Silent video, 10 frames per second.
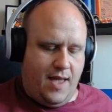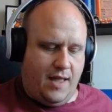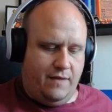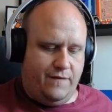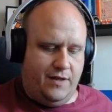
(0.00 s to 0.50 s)

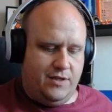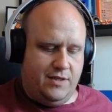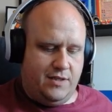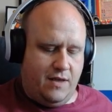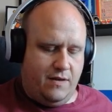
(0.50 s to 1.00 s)
And it
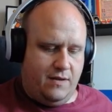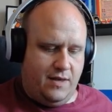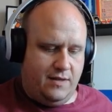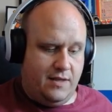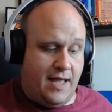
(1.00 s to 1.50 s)
features.
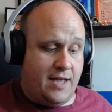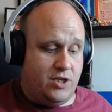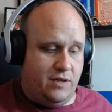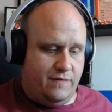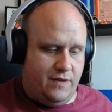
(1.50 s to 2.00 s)
It didn't
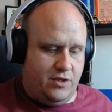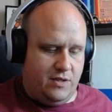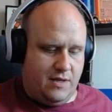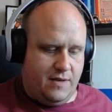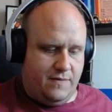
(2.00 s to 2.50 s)
actually feature
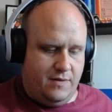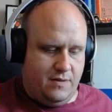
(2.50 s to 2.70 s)
that.